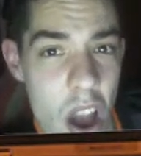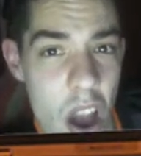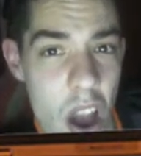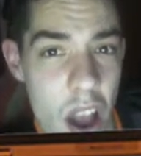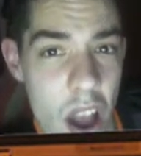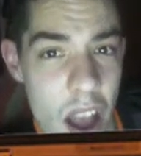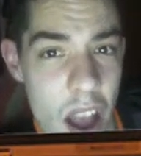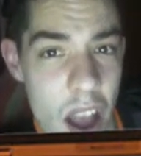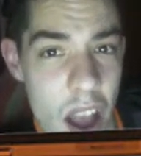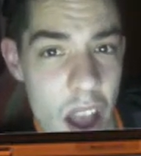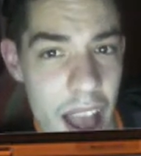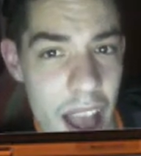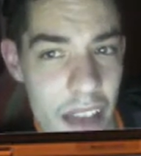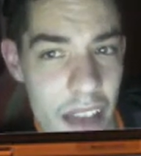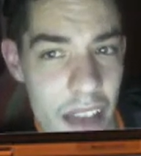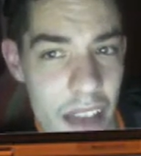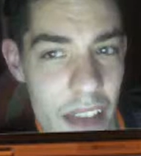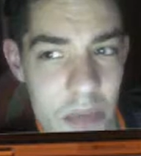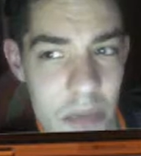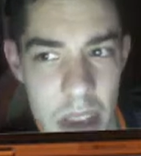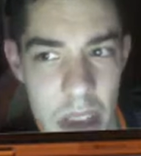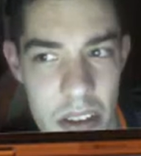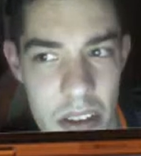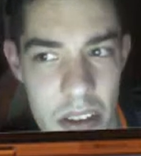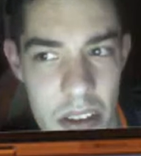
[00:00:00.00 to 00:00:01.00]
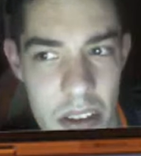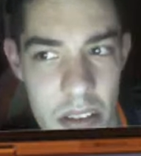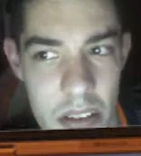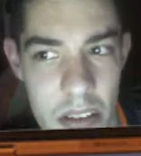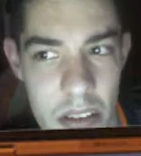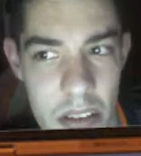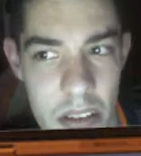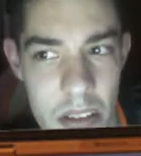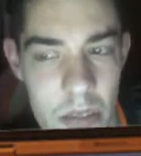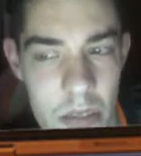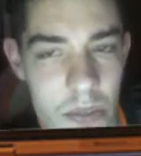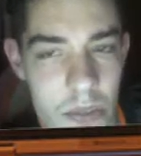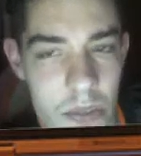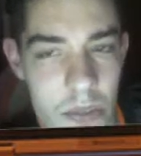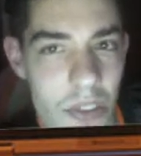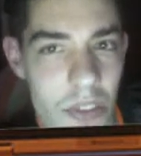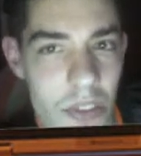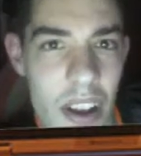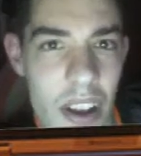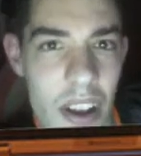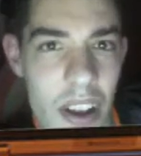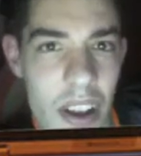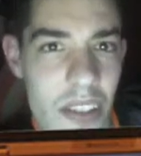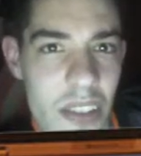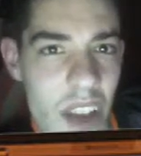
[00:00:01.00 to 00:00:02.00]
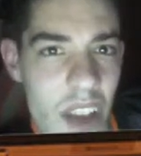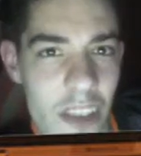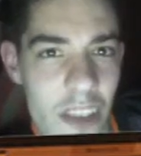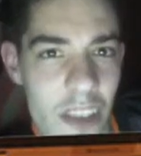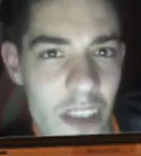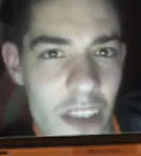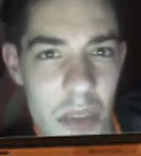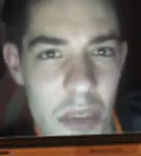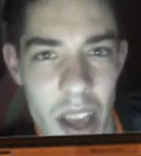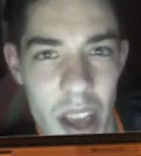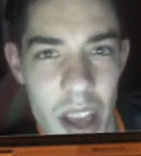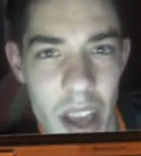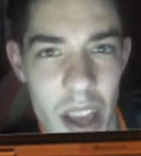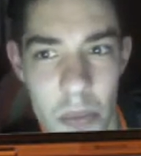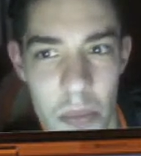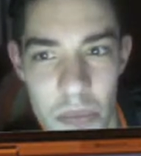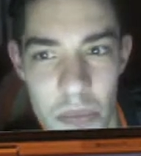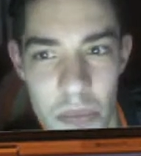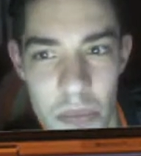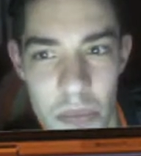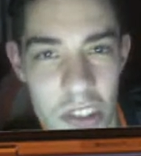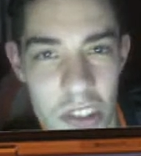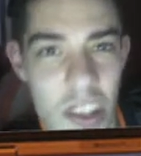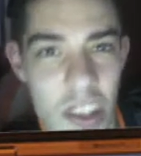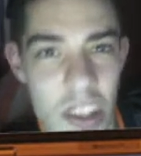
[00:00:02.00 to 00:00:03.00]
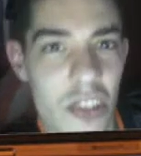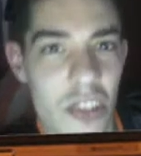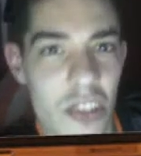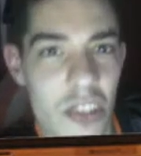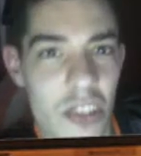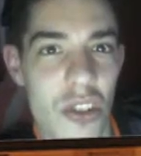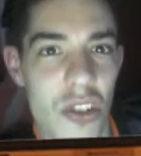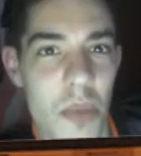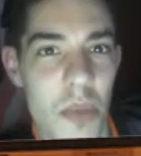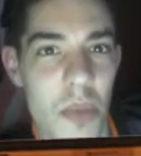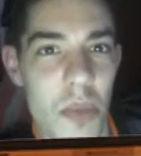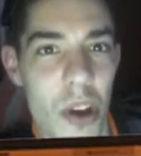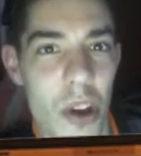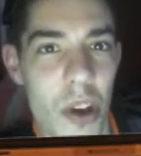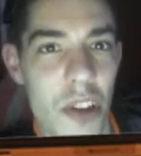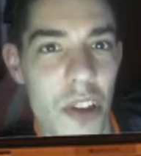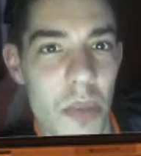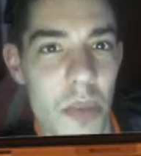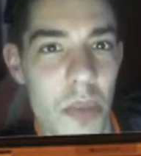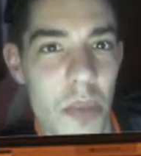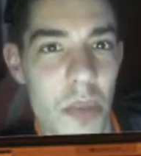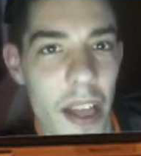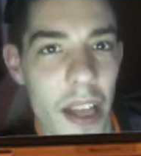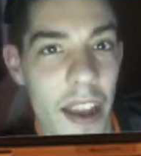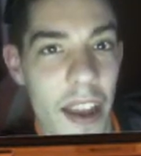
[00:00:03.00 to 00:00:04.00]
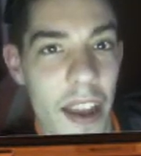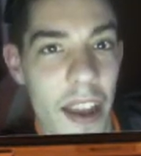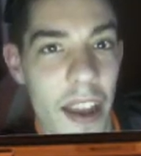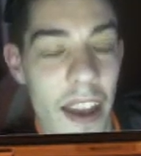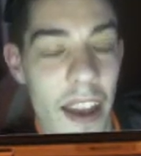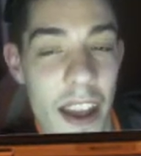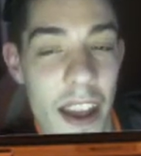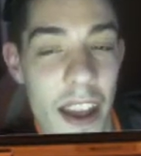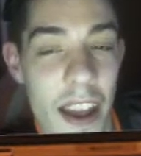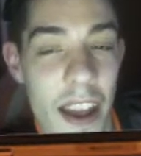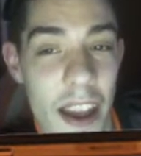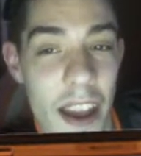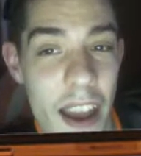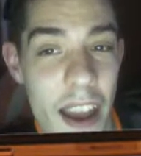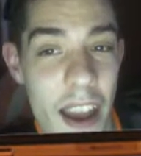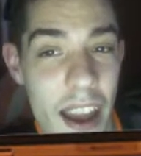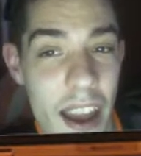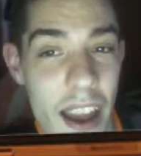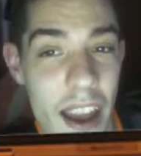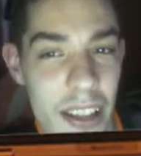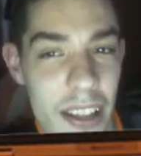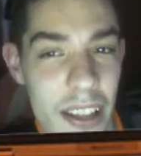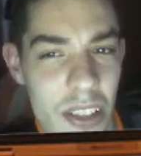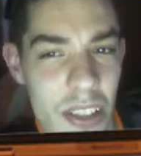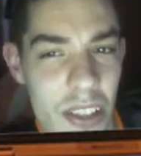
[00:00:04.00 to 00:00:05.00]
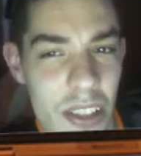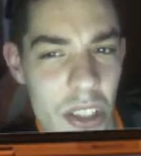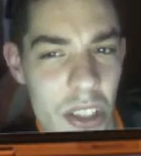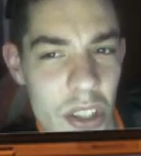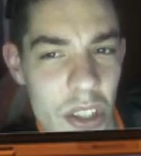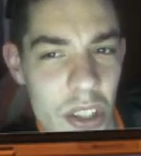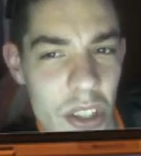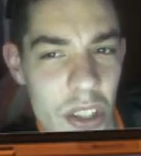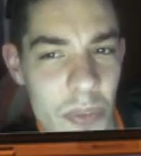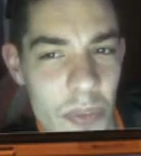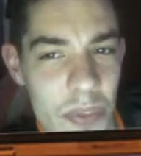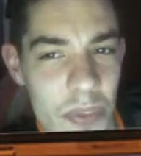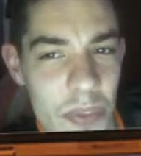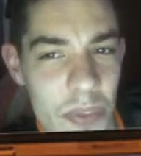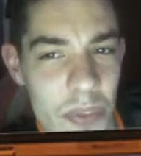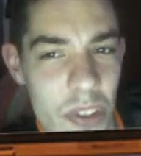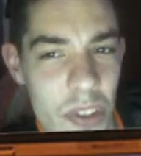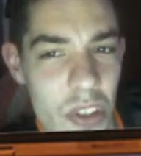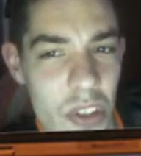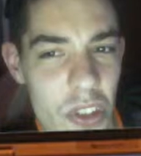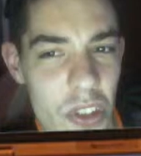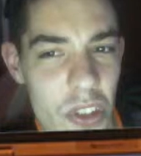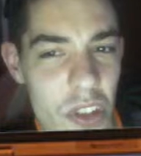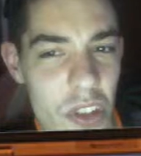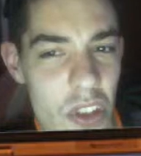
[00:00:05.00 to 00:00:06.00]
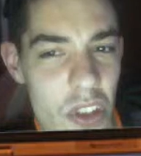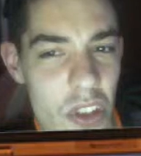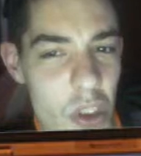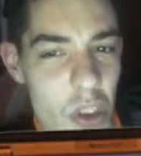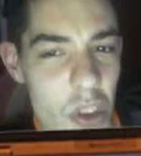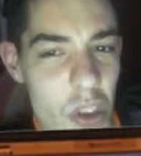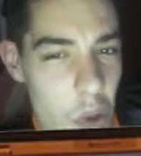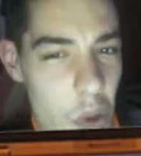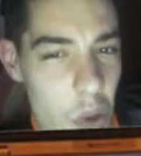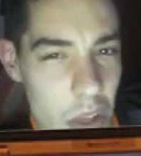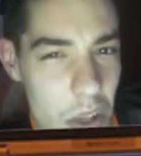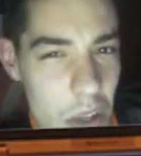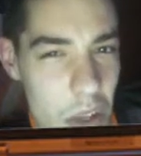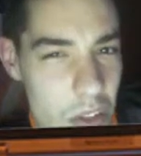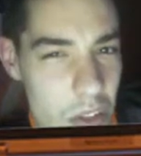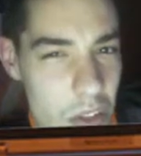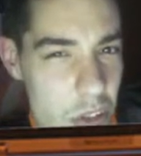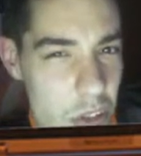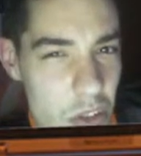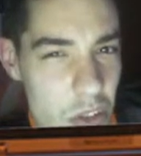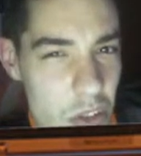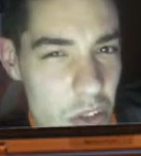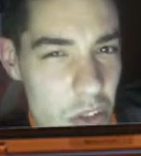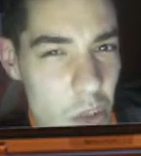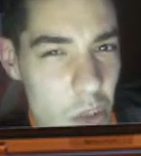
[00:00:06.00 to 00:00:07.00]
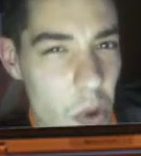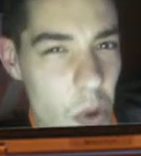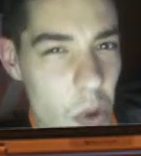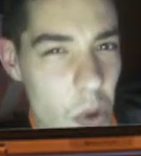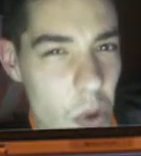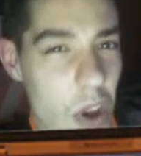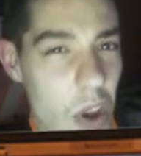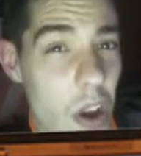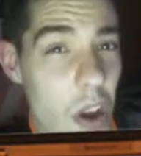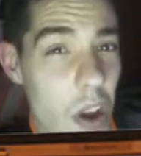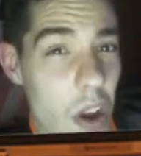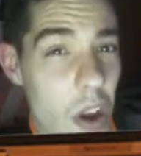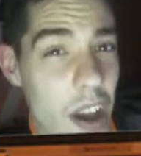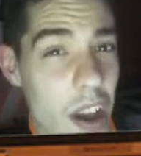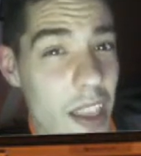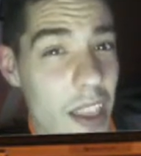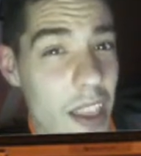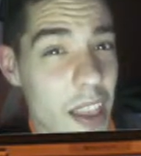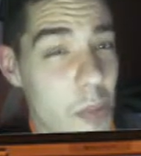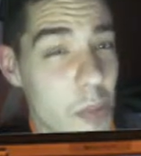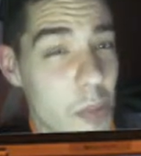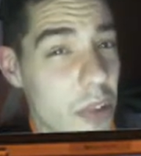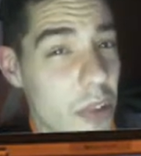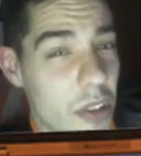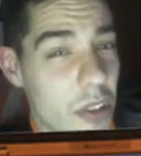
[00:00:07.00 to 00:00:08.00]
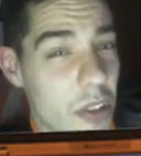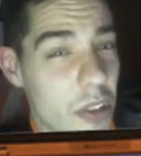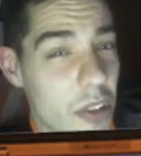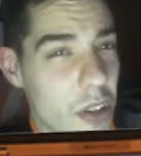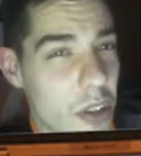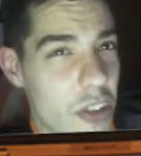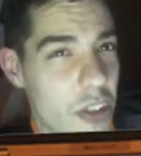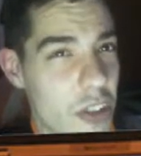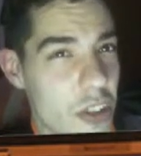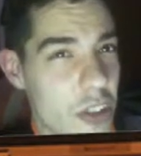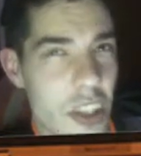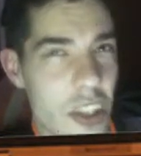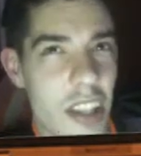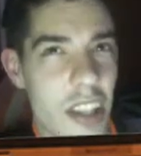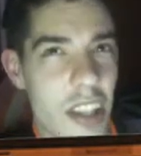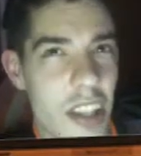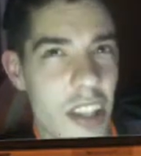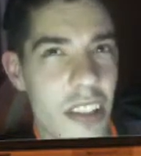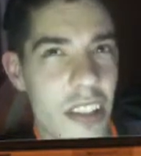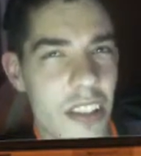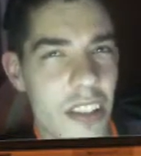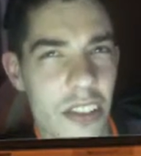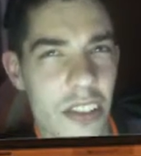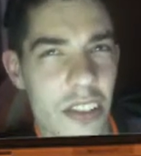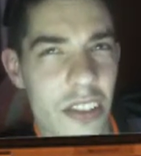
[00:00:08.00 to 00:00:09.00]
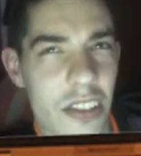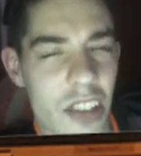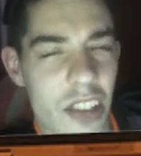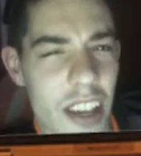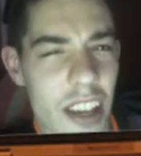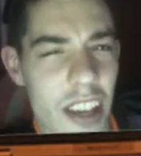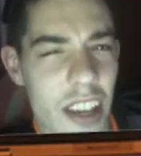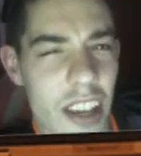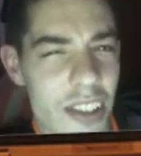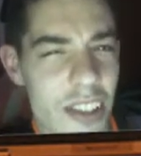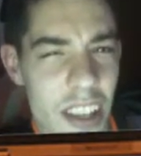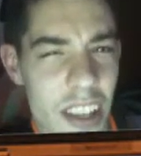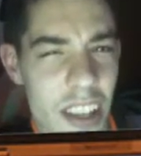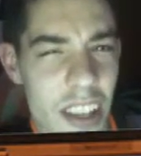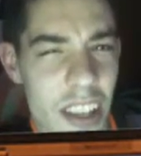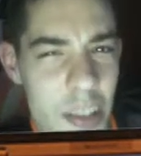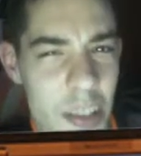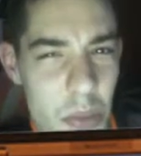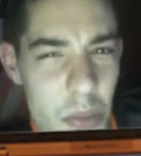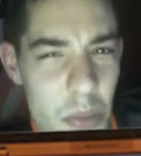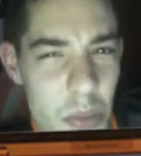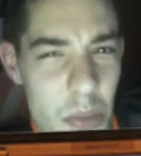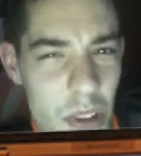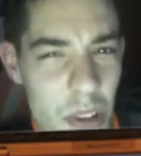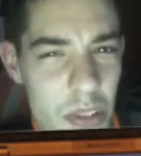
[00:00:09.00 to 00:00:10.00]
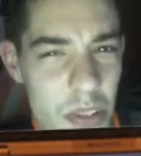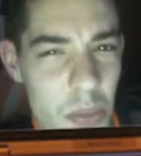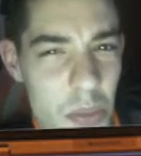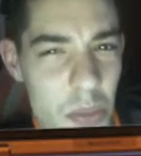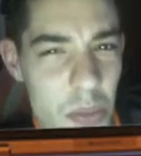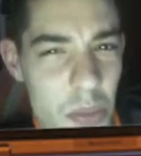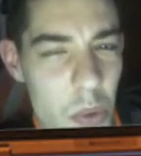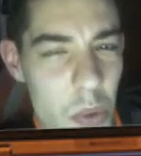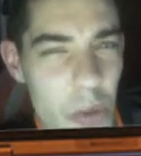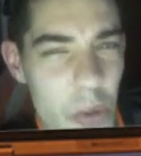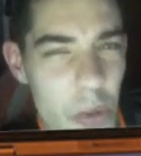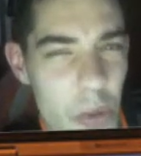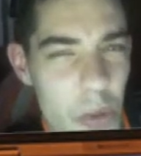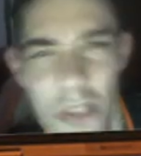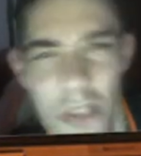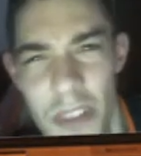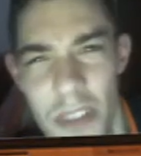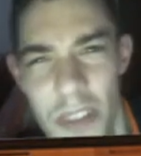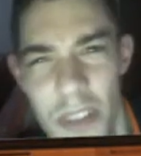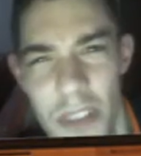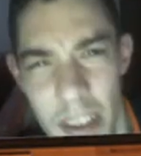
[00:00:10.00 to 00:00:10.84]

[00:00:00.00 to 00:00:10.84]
I have made friends. I've become such a good poker player. And you always use the quote, a leopard or a cheetah doesn't change their spots. Well, we're not fucking